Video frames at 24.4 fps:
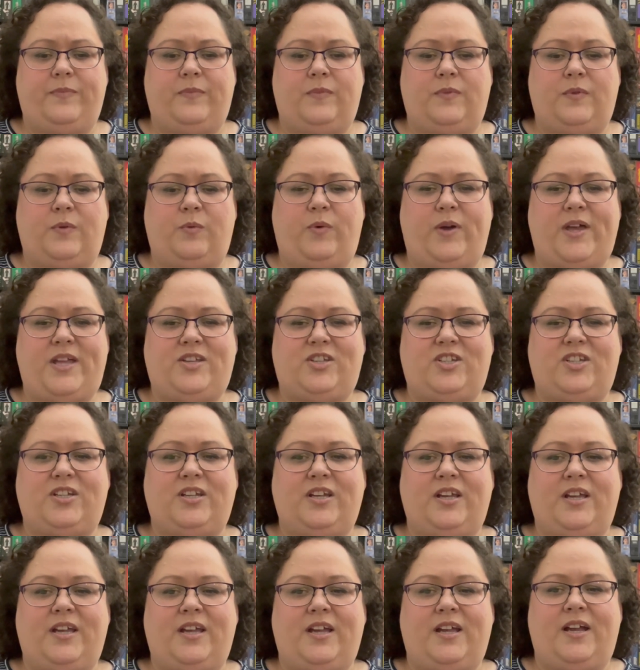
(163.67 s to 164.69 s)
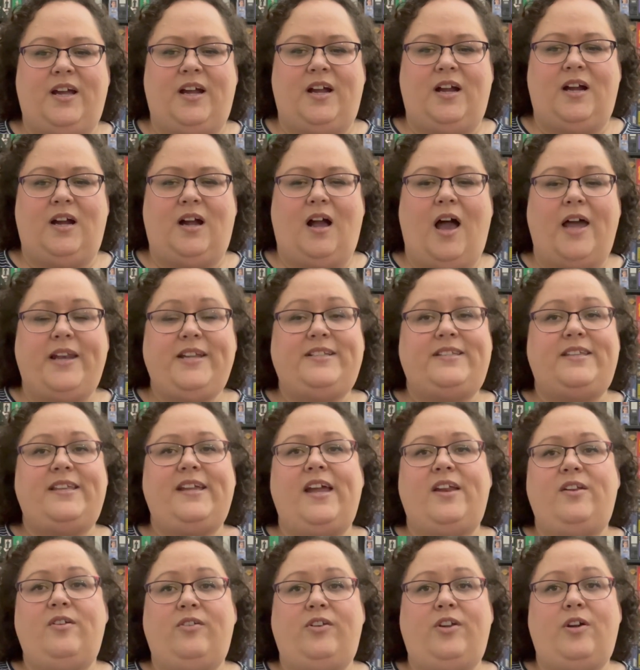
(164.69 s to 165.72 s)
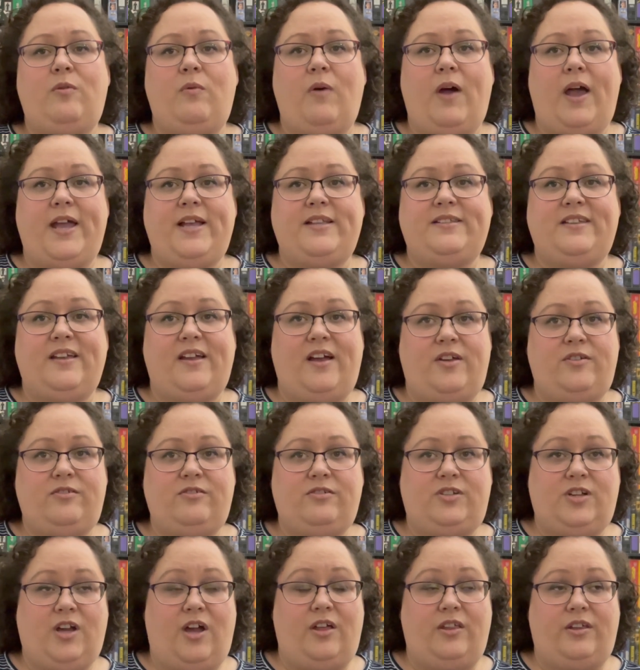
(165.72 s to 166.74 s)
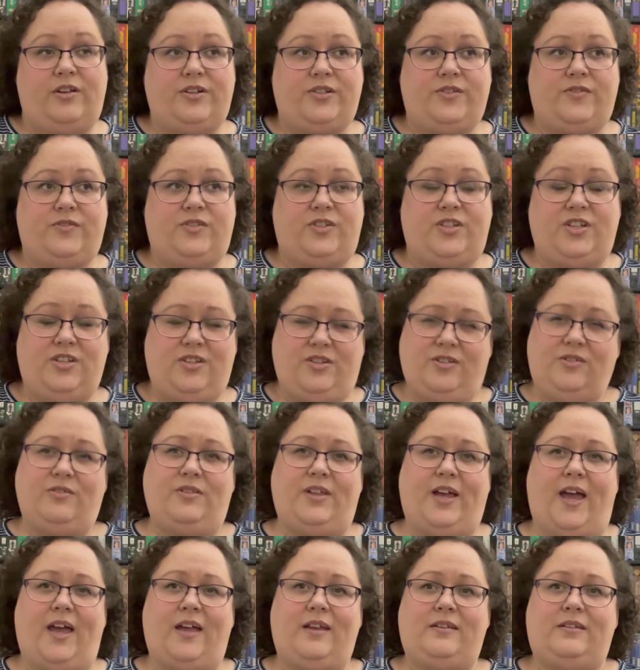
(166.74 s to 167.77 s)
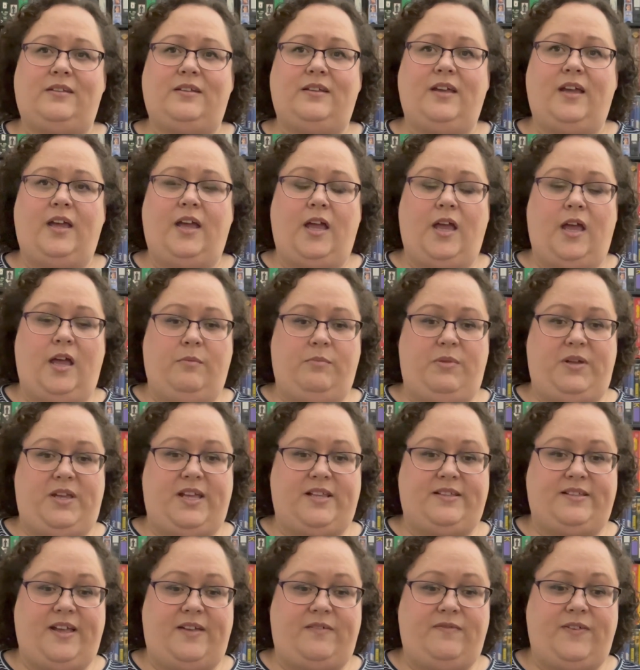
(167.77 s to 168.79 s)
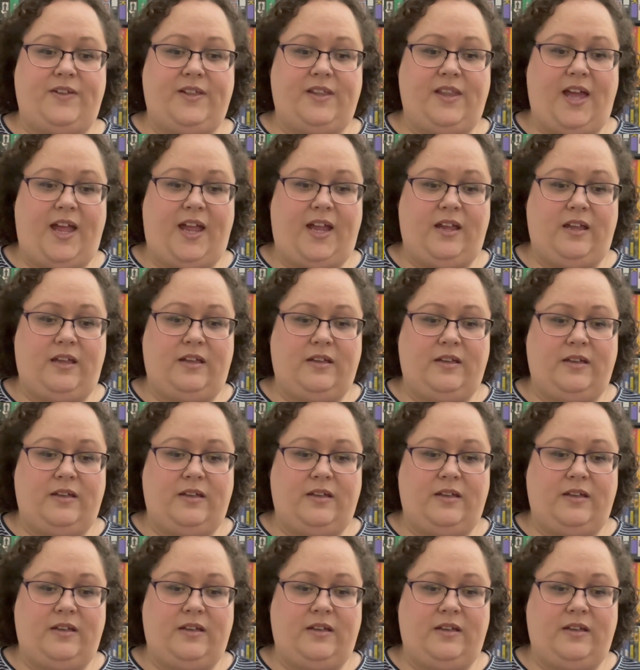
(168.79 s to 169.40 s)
Which honestly, I don't know why it's $100 to do that, because I feel like